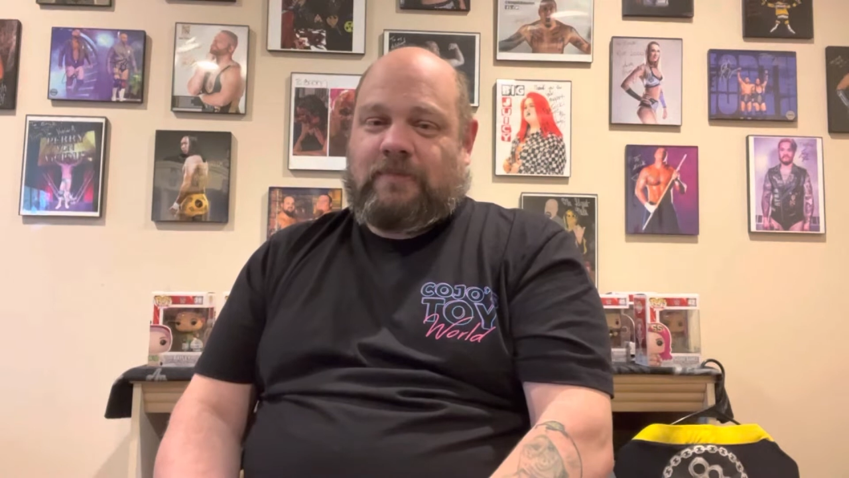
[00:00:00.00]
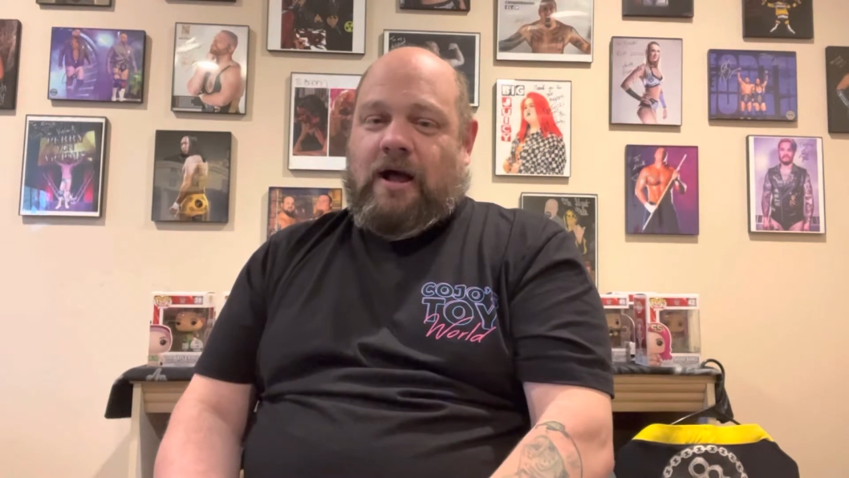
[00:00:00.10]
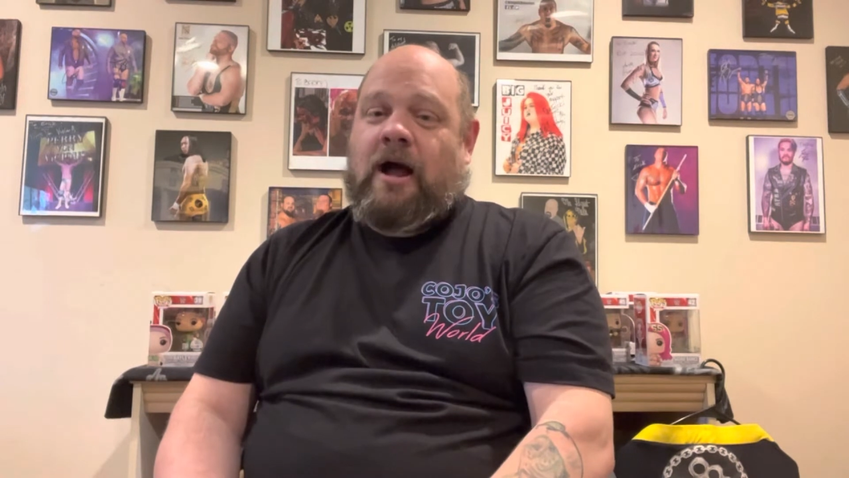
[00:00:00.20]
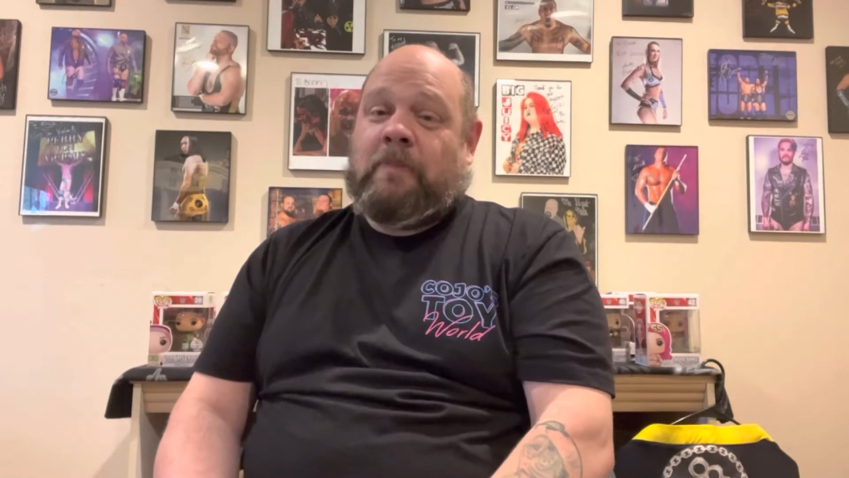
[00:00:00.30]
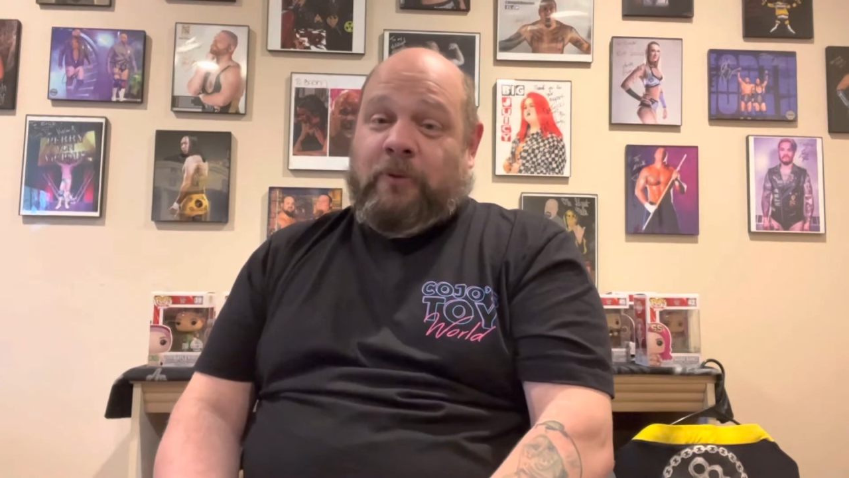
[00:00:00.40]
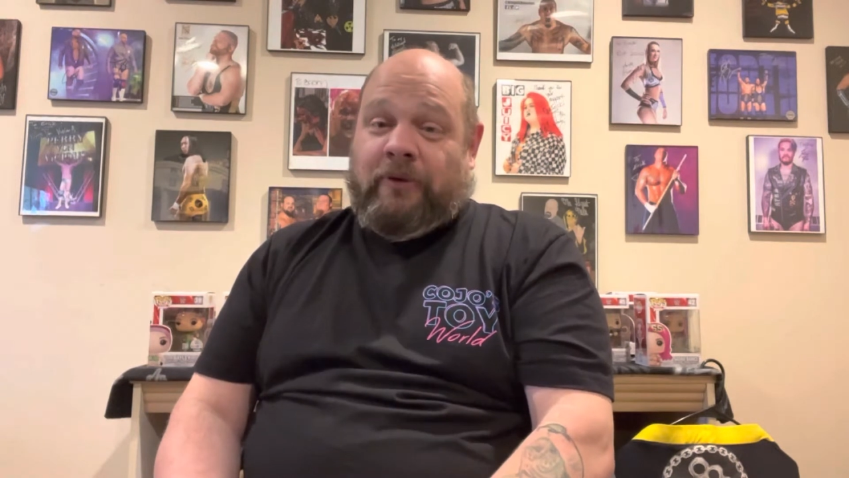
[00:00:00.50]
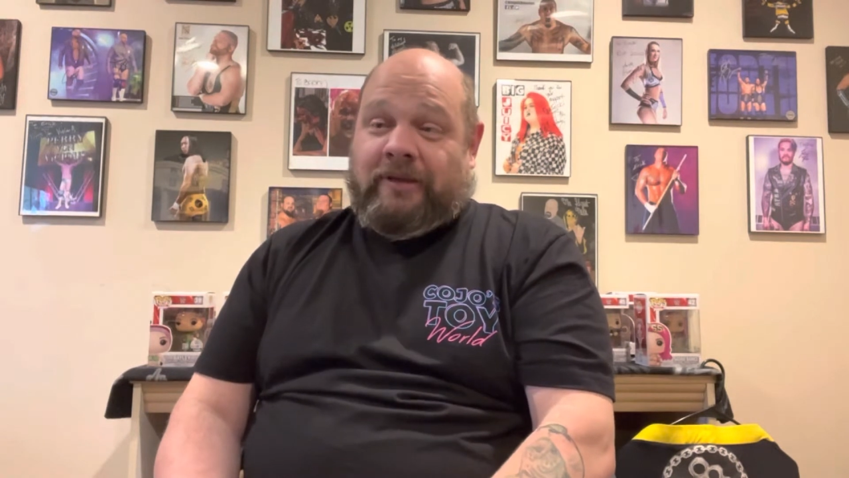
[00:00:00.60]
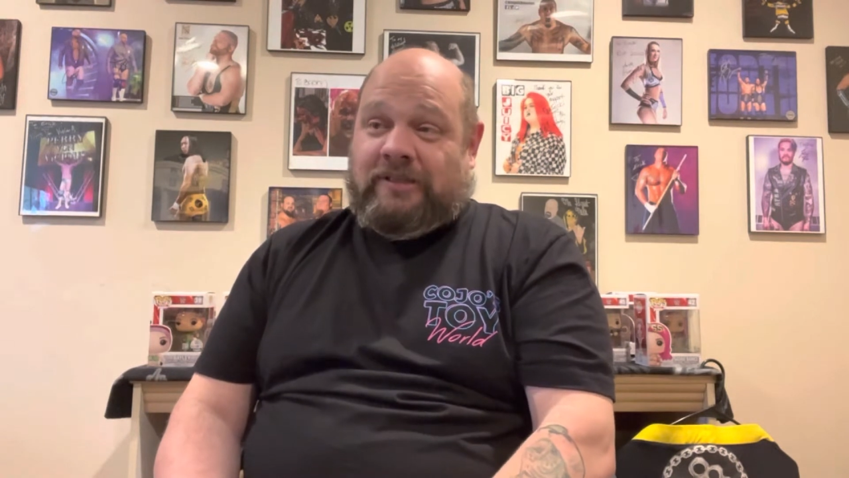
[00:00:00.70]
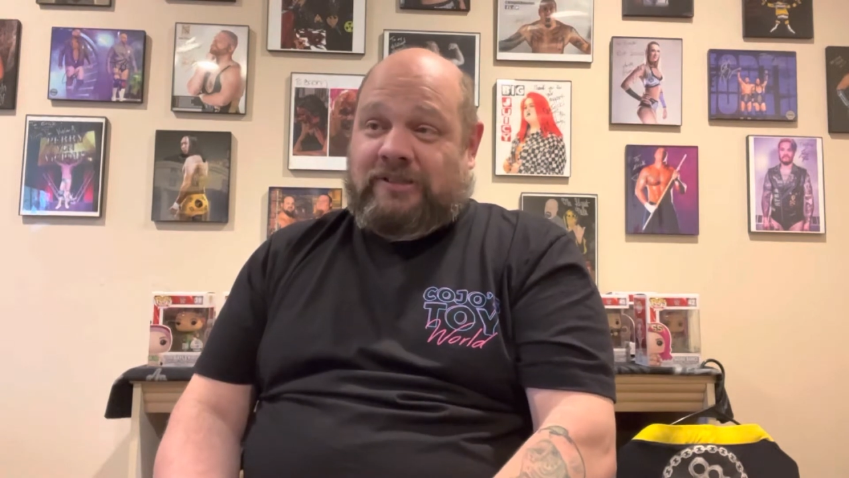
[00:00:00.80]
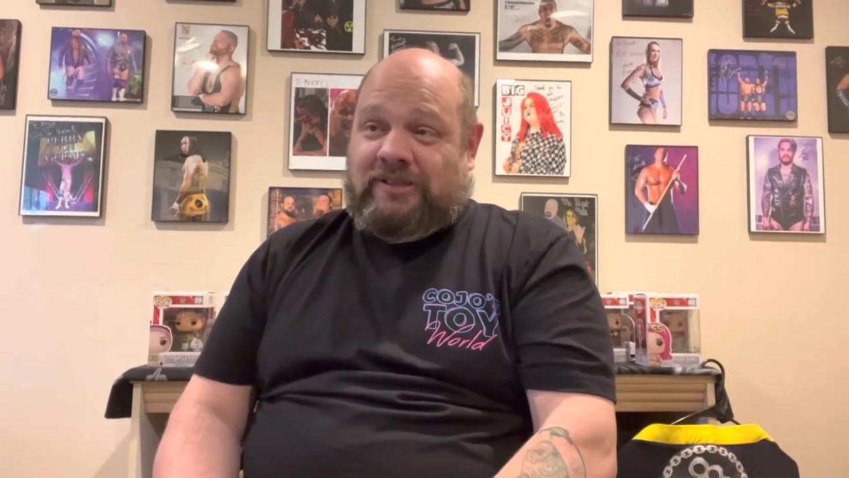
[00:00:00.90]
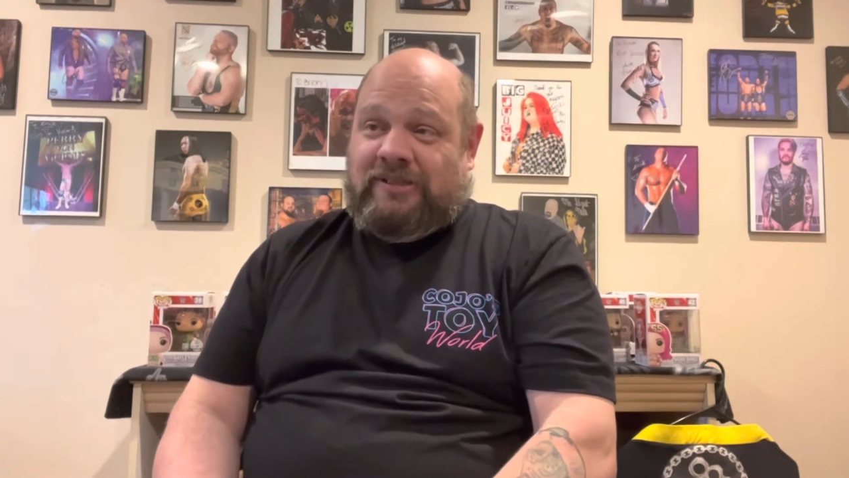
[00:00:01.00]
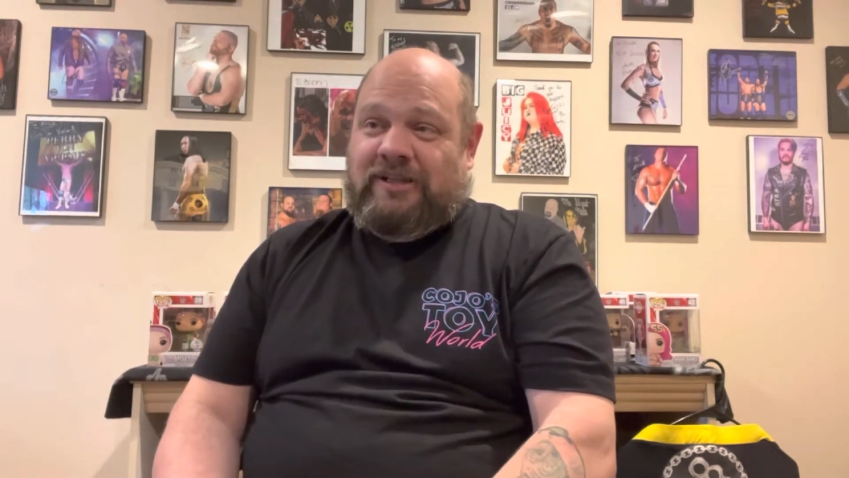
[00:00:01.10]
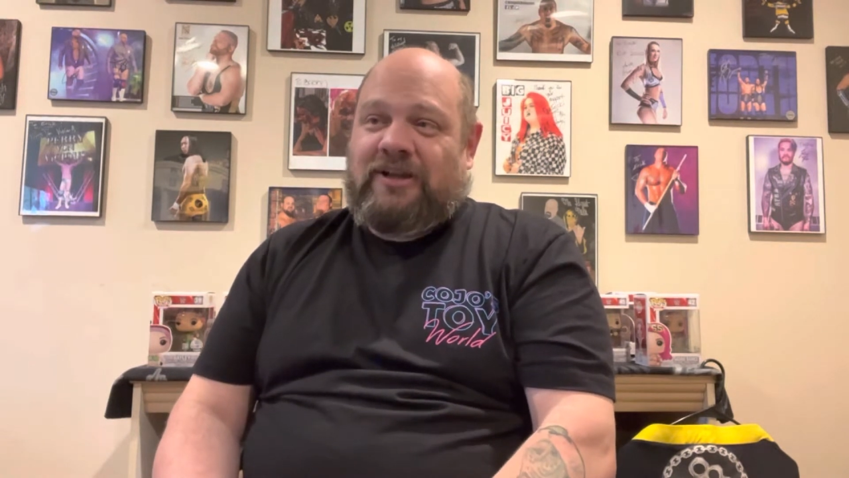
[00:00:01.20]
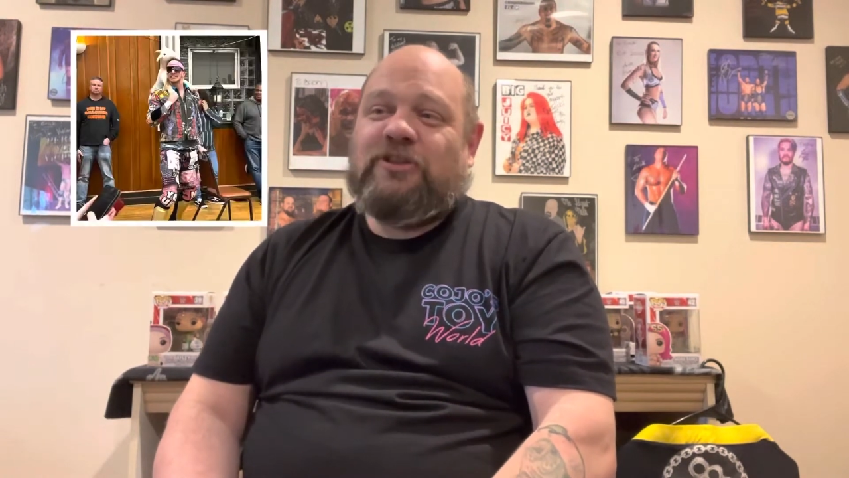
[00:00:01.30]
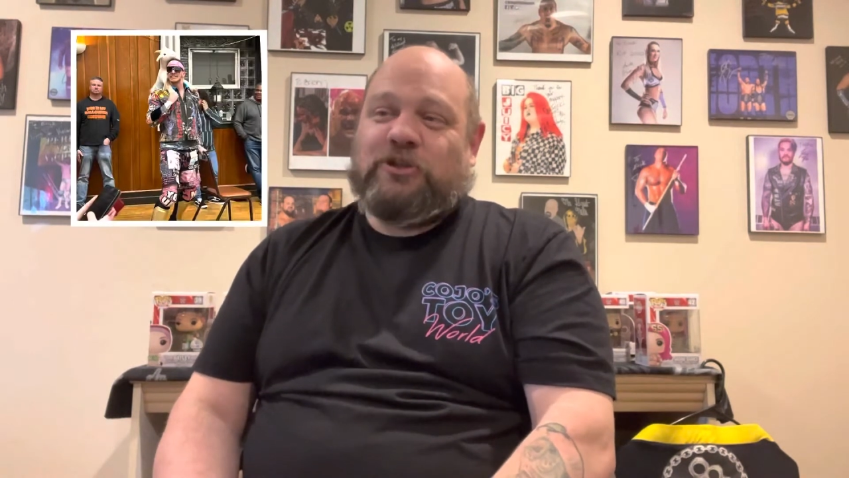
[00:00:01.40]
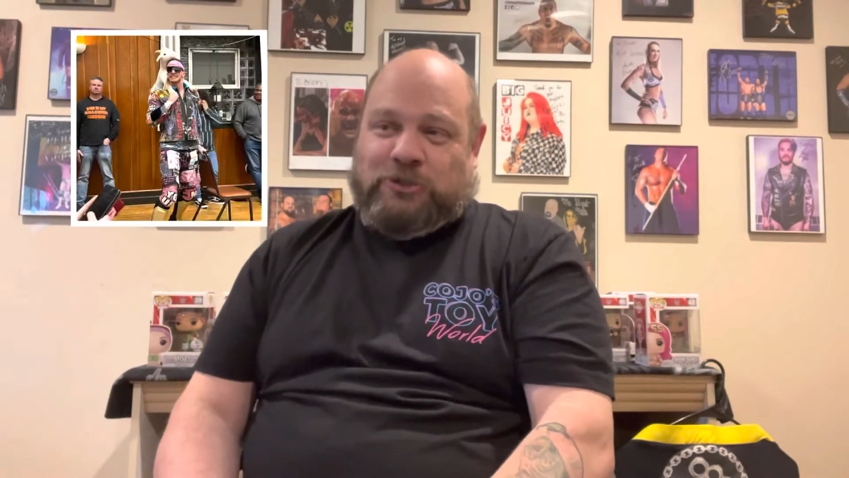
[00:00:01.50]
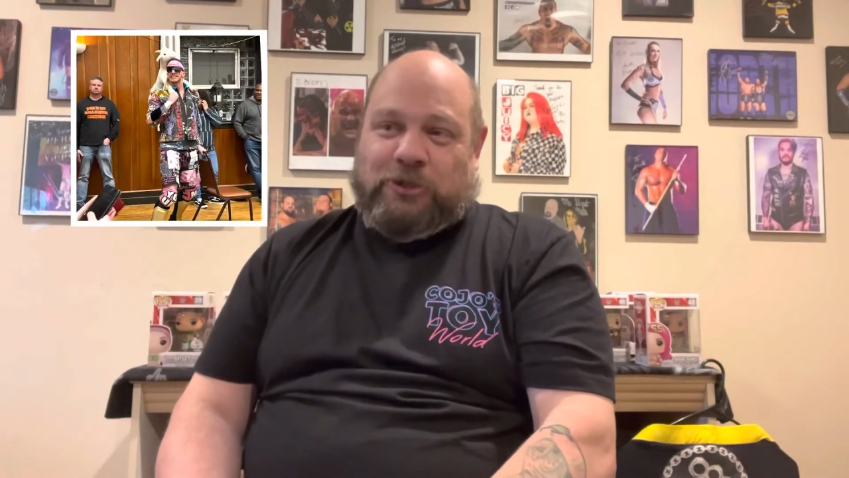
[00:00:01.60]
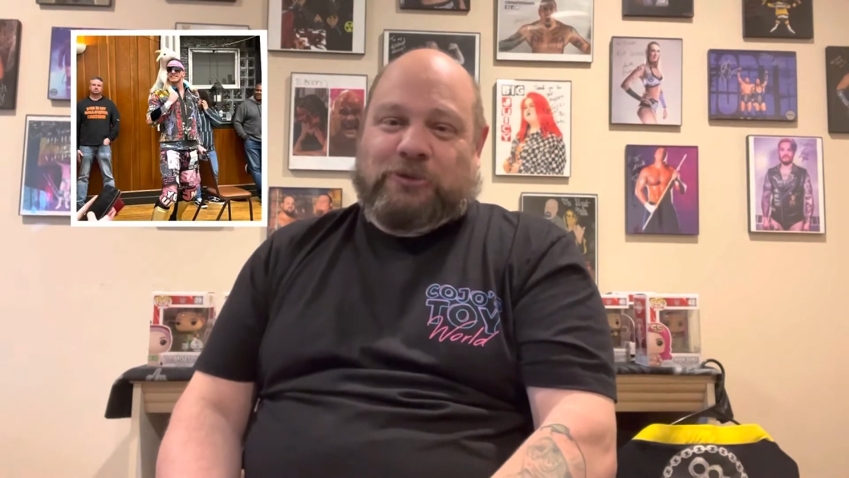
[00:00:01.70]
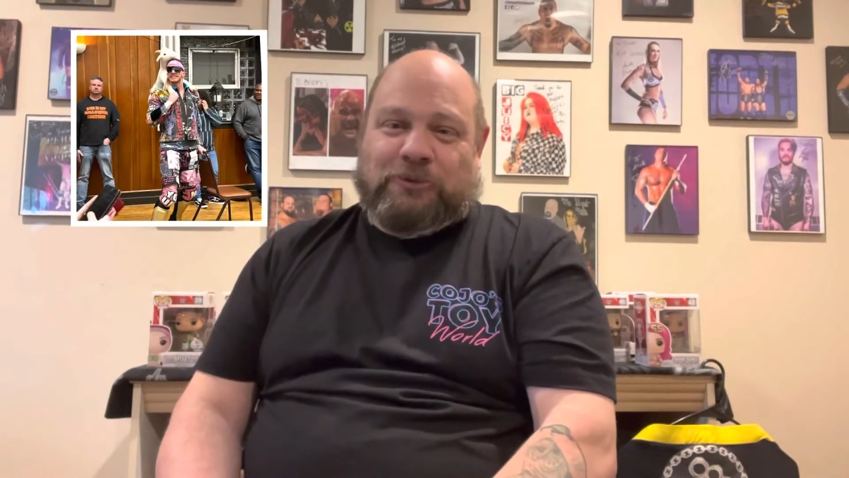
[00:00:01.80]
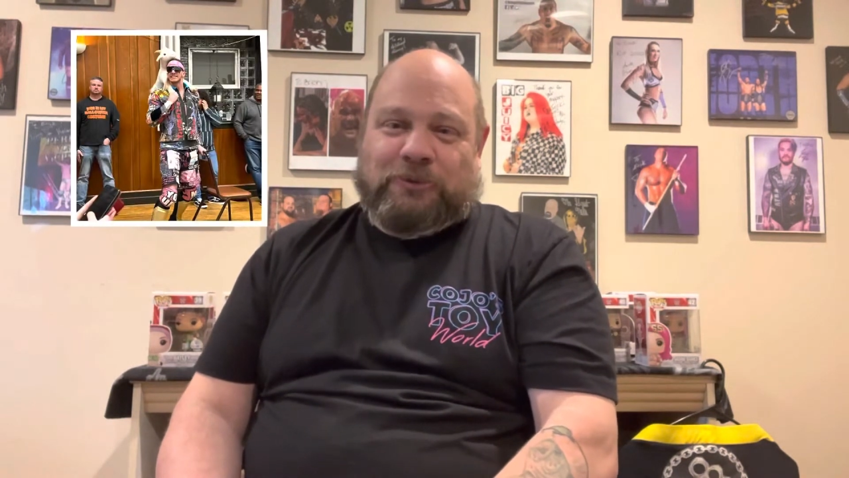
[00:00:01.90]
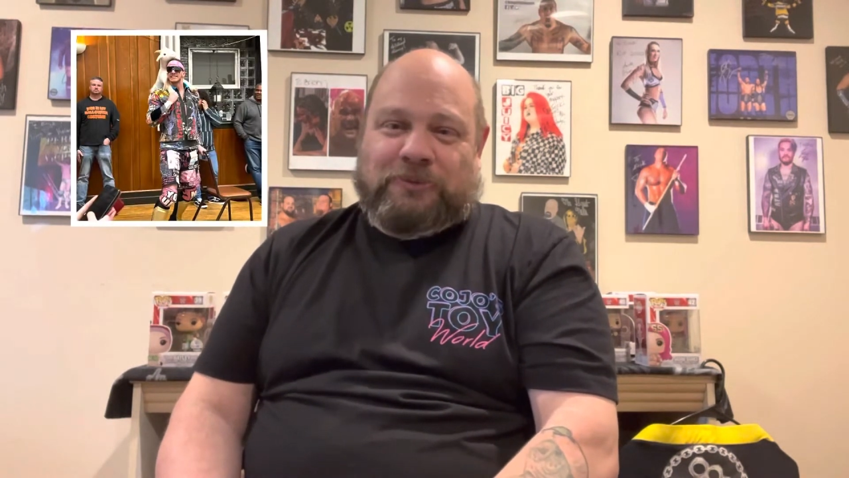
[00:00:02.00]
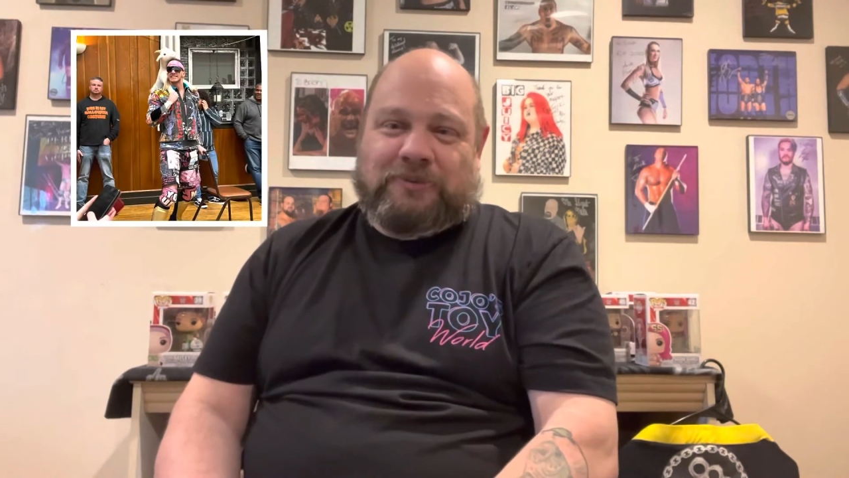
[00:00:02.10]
our boys, the Shook Crew.